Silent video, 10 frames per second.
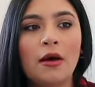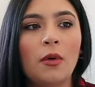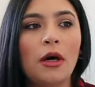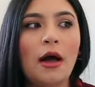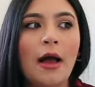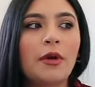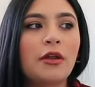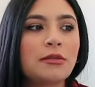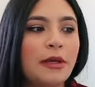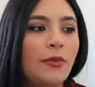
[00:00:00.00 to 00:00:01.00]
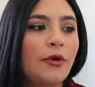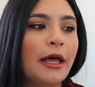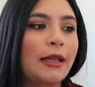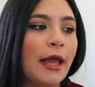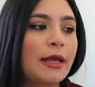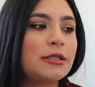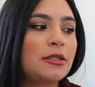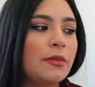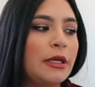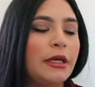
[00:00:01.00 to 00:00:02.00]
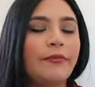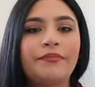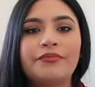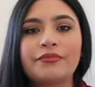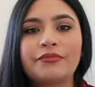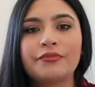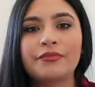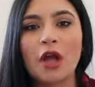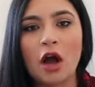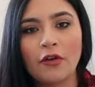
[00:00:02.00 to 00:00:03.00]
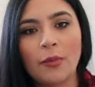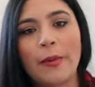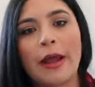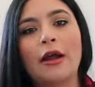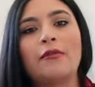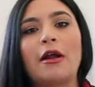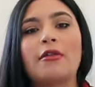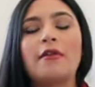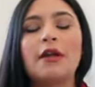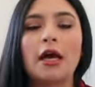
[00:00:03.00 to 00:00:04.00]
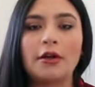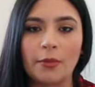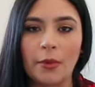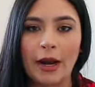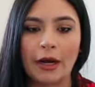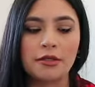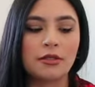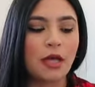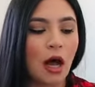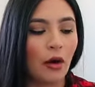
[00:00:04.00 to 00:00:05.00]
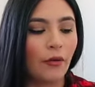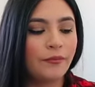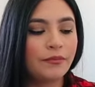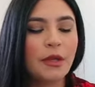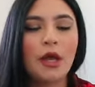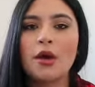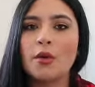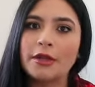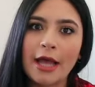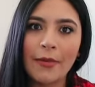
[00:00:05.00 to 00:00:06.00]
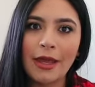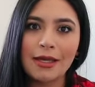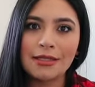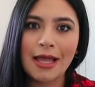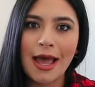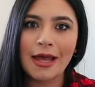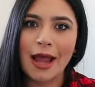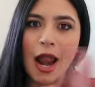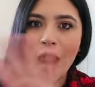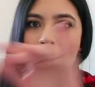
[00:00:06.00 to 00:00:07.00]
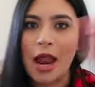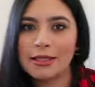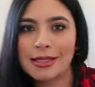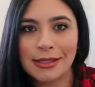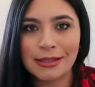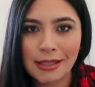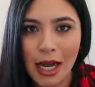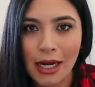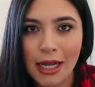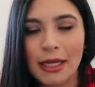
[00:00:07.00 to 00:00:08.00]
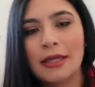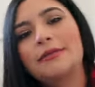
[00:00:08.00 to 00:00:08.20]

Well, I'm one of those people that likes to be overprepared rather than underprepared. So, with that being said, let's get started.